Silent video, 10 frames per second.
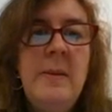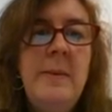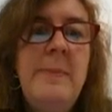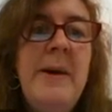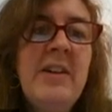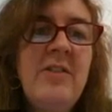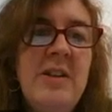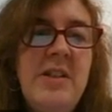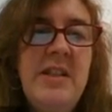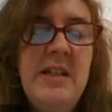The
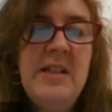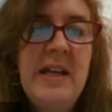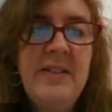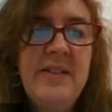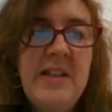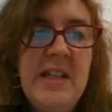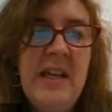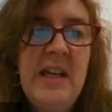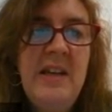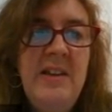background to the index
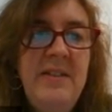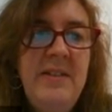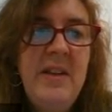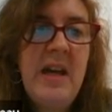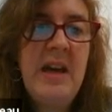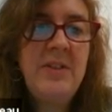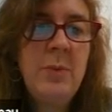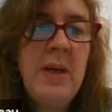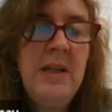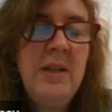study is that,
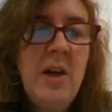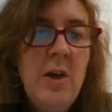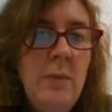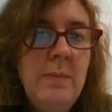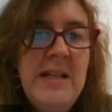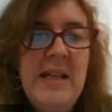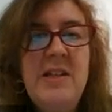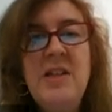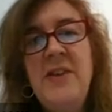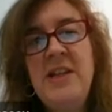as we know, many
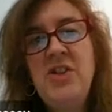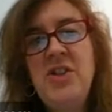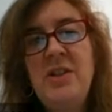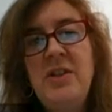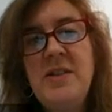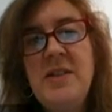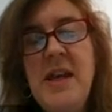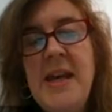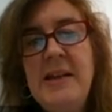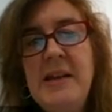interventions
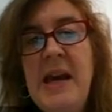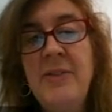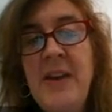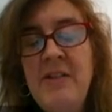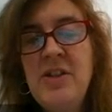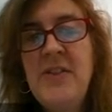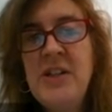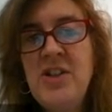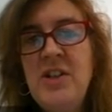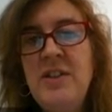in healthcare
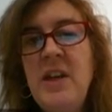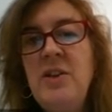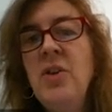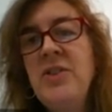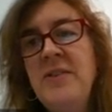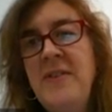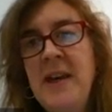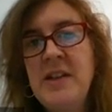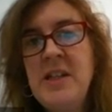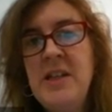interventions are not
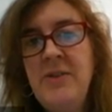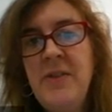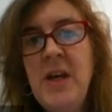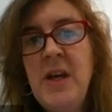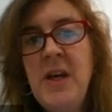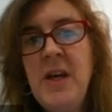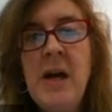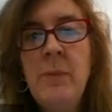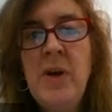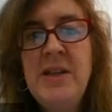effective
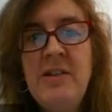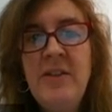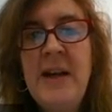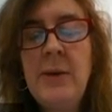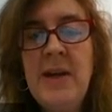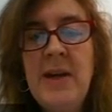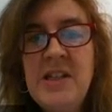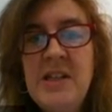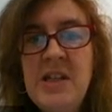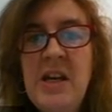when they're
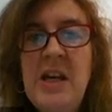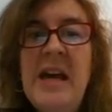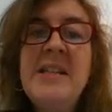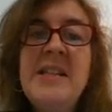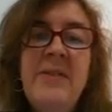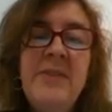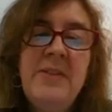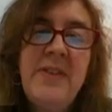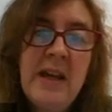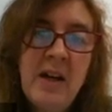evaluated, and even
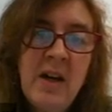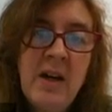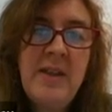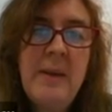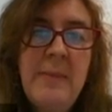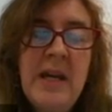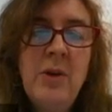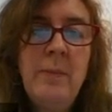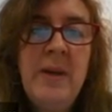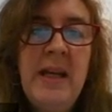if they are, they may
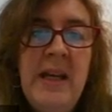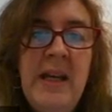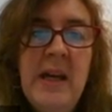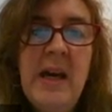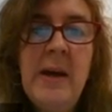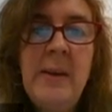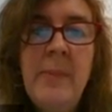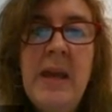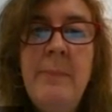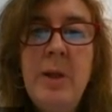not be
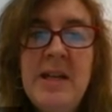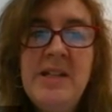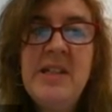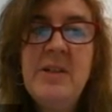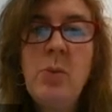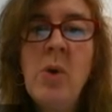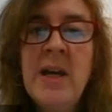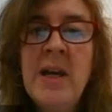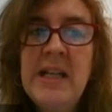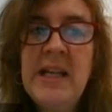implemented
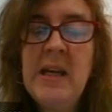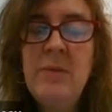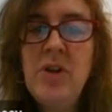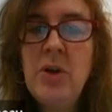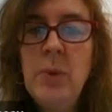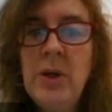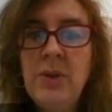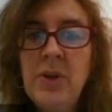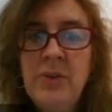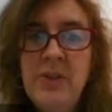widely in
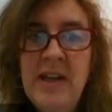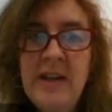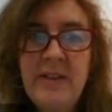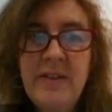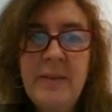real-world contexts.